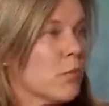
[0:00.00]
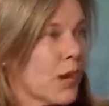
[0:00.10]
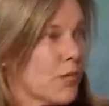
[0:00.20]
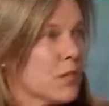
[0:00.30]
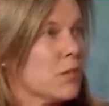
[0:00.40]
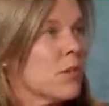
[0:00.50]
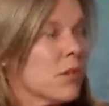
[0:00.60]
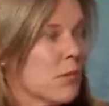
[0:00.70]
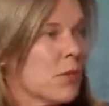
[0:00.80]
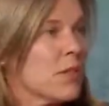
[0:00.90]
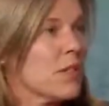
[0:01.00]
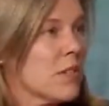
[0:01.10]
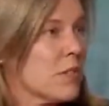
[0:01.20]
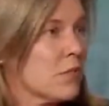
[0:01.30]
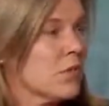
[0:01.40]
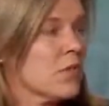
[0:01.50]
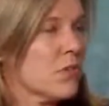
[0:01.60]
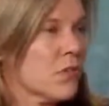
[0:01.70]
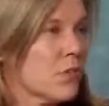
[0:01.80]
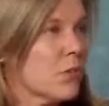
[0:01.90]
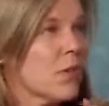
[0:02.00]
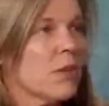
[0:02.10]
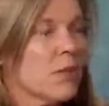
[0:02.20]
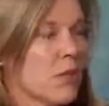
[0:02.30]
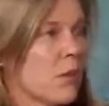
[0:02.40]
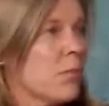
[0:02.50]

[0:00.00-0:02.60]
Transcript: Ravenswood and Redwood City School District are working with